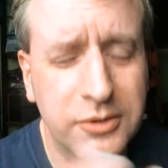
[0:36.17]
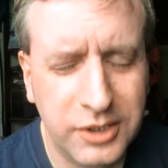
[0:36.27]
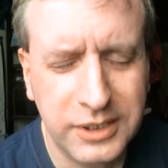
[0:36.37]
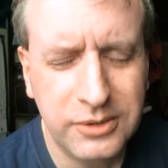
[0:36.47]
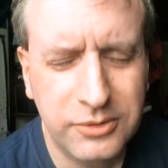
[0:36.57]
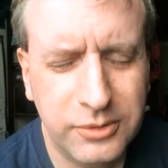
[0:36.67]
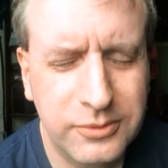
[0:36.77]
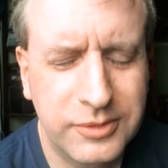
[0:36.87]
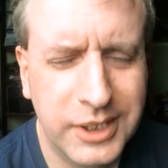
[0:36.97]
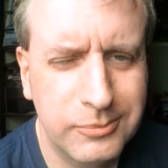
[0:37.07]
Change
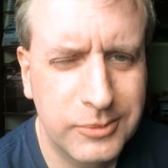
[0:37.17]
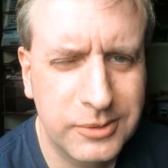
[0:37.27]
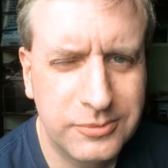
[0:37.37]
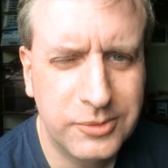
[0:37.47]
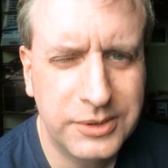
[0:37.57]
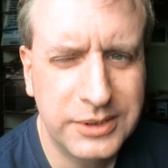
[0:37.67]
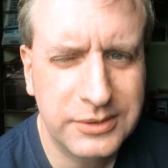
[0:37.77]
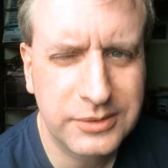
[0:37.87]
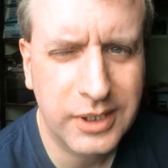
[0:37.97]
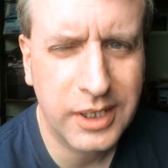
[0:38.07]
of camera for
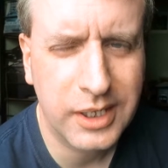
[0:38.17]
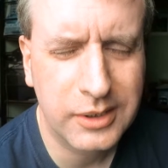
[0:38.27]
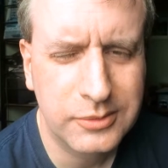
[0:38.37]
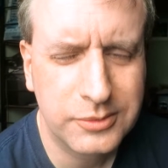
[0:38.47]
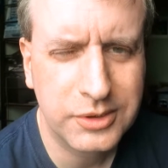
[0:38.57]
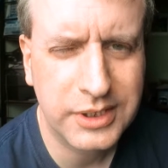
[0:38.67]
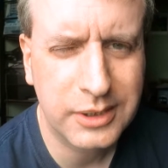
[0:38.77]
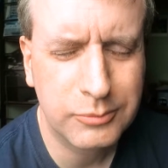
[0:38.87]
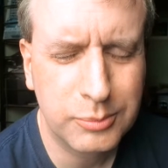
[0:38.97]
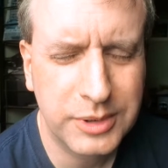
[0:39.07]
these uh, to
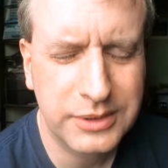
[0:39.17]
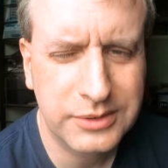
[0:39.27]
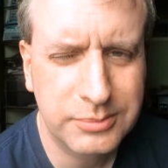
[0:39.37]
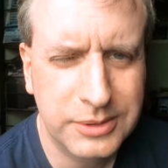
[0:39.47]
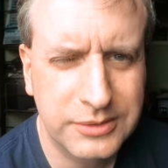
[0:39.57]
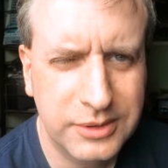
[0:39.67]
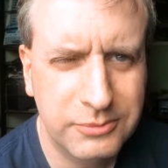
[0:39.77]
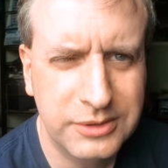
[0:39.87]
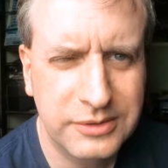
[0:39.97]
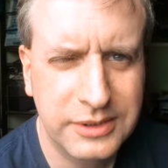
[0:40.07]
camera bits because
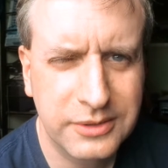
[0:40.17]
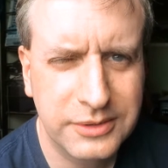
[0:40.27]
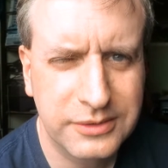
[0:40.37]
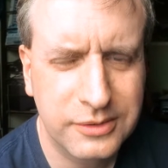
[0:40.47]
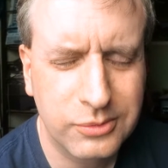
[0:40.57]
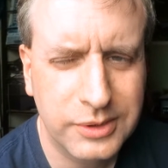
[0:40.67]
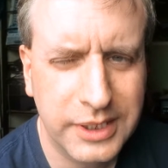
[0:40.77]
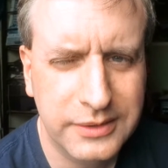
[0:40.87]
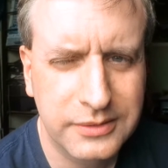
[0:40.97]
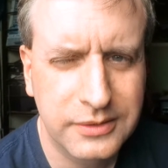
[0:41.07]
I recently got this little
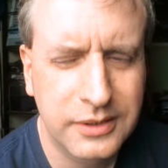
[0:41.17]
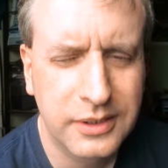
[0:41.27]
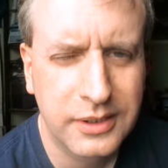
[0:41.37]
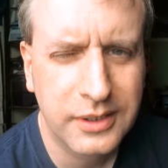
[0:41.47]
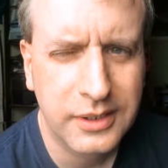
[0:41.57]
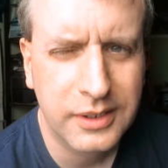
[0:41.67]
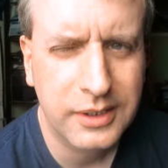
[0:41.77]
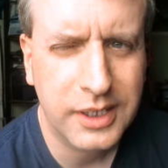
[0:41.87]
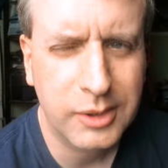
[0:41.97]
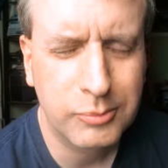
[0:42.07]
Canon
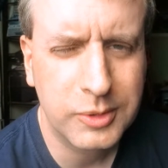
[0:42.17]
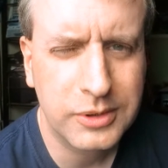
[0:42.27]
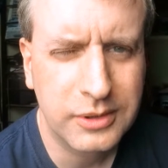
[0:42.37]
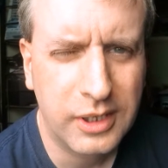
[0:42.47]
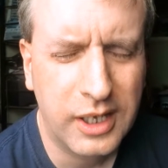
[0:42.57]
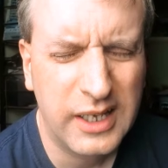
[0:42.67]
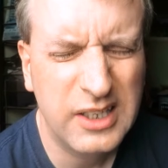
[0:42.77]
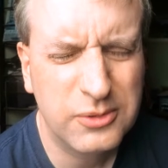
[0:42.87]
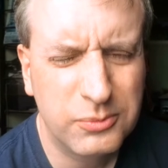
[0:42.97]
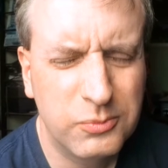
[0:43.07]
camera.
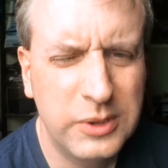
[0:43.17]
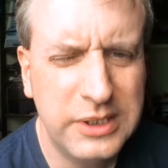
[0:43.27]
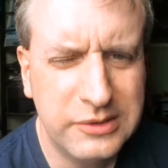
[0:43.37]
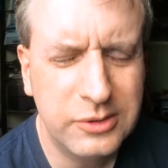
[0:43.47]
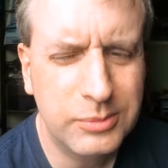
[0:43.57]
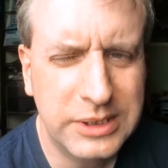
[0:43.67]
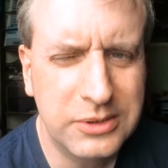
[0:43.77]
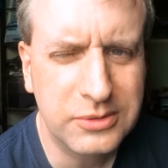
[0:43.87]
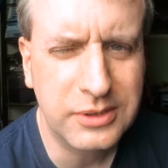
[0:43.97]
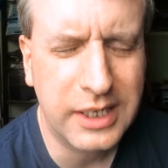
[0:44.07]
It's reasonably
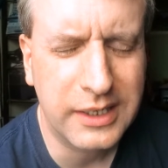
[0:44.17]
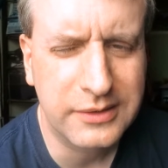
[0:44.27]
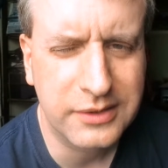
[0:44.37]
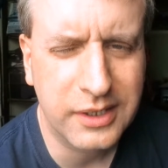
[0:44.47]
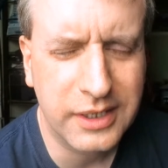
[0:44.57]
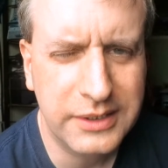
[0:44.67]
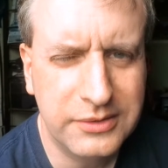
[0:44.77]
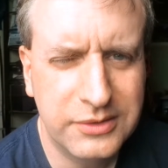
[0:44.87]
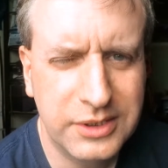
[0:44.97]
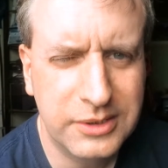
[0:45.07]
good at uh,
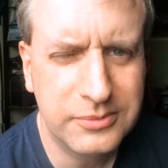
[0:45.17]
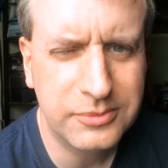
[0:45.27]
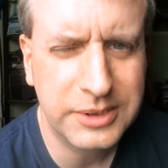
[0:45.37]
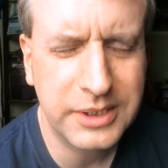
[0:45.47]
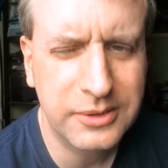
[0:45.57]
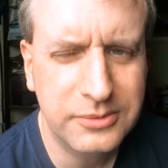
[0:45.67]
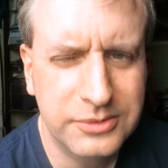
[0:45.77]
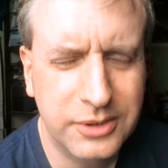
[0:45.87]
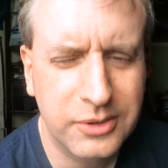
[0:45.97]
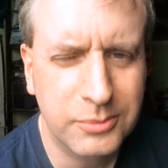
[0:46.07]
HD video
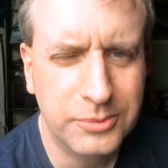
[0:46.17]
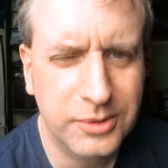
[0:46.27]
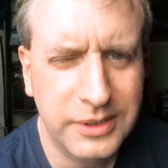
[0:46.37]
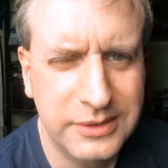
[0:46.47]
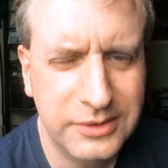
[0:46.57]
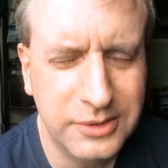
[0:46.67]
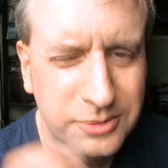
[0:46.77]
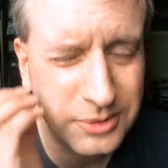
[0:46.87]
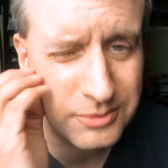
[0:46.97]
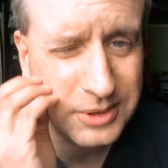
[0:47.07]
so I'm trying to
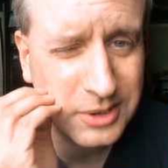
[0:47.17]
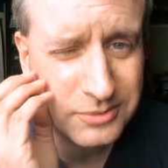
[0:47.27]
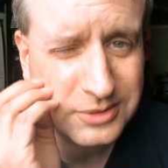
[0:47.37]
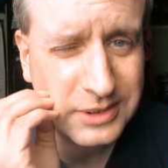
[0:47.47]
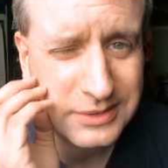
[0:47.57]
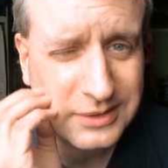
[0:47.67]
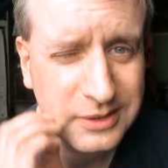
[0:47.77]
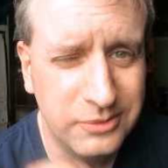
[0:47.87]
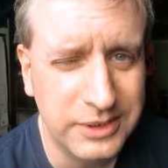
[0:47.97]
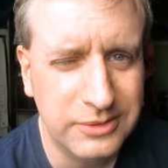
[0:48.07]
use the video
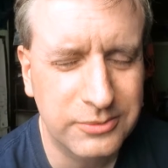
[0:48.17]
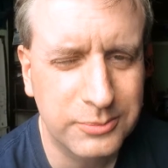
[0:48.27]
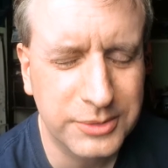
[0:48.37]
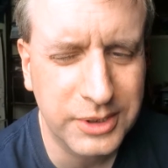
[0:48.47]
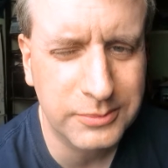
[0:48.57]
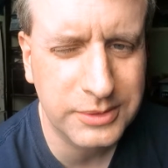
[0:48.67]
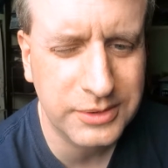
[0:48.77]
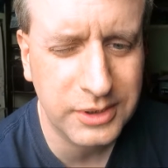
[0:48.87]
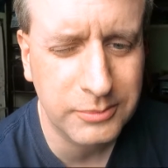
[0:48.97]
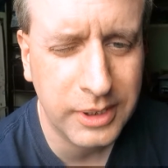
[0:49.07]
facility on it from time to
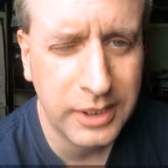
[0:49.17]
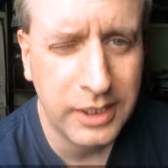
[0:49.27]
time.